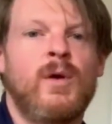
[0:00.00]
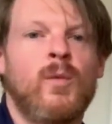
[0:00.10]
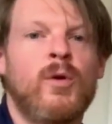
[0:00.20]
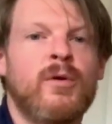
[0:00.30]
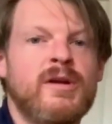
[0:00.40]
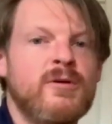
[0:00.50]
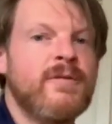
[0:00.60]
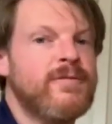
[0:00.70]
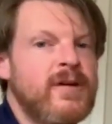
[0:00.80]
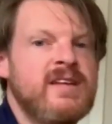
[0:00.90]
We're going to do a
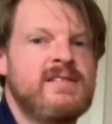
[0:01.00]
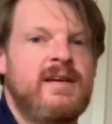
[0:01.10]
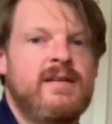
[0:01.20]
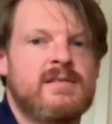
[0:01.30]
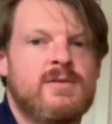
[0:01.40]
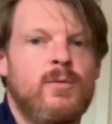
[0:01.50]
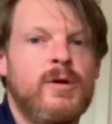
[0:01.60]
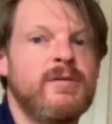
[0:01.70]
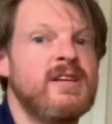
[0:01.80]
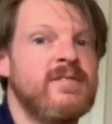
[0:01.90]
freeze dance where
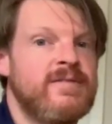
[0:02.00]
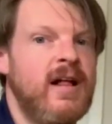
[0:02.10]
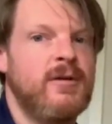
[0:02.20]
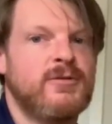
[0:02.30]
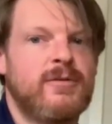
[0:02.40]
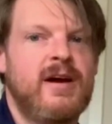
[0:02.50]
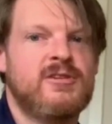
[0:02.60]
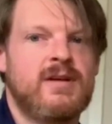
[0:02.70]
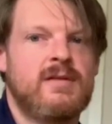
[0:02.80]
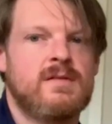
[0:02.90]
you need to follow
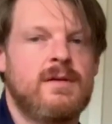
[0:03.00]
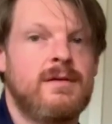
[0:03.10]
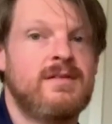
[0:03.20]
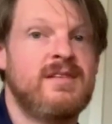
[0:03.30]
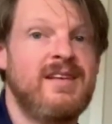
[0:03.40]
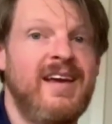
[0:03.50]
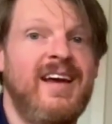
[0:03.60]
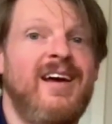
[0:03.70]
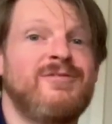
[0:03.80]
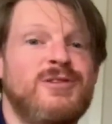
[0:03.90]
directions. Today I
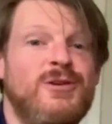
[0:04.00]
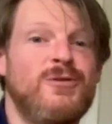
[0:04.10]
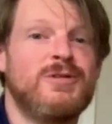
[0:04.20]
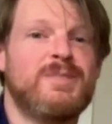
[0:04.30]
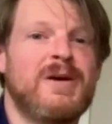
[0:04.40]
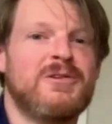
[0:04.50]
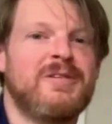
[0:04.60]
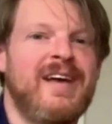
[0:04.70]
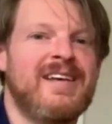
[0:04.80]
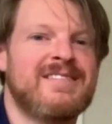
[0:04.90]
have two special
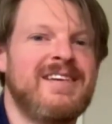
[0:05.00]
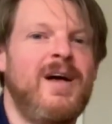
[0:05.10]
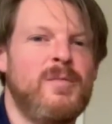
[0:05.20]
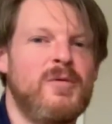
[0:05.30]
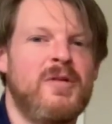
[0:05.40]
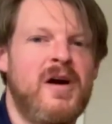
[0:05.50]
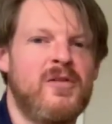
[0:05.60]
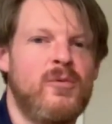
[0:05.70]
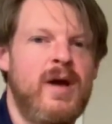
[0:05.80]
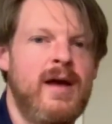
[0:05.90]
guests to help you along
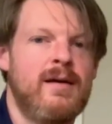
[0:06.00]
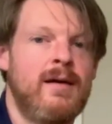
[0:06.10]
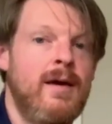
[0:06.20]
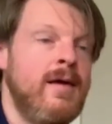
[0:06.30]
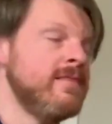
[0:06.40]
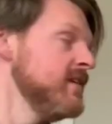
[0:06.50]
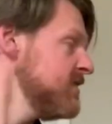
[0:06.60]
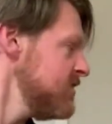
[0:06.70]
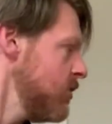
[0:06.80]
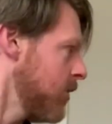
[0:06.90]
the way. This
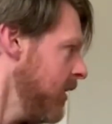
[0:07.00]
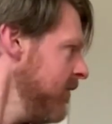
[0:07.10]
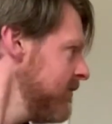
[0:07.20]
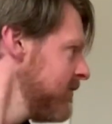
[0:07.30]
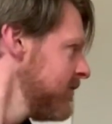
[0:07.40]
is Nora,